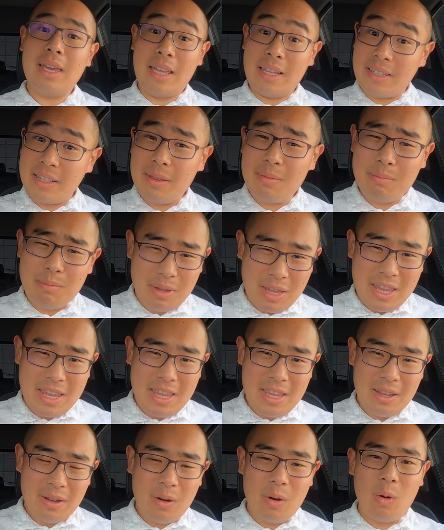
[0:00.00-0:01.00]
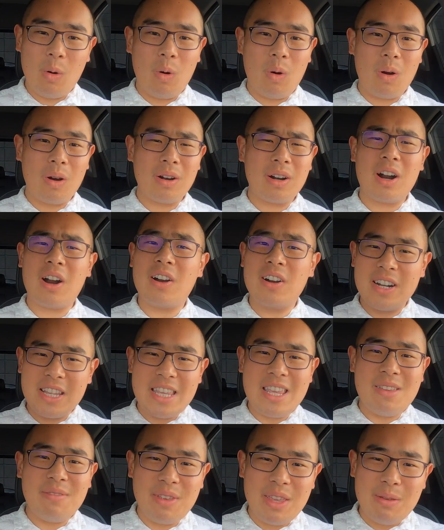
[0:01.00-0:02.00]
Is it me or are
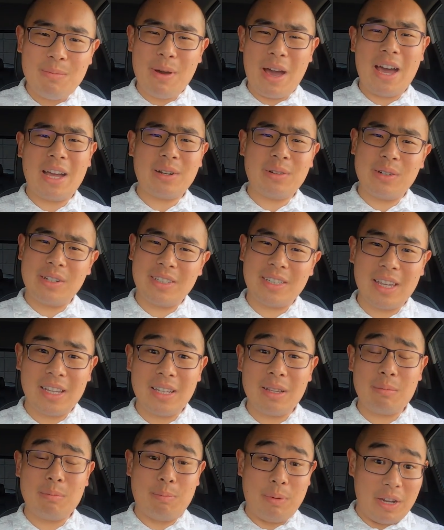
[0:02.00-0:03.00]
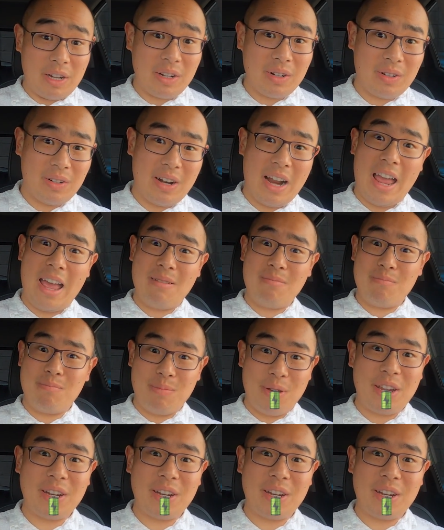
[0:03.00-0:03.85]
EV batteries getting bigger and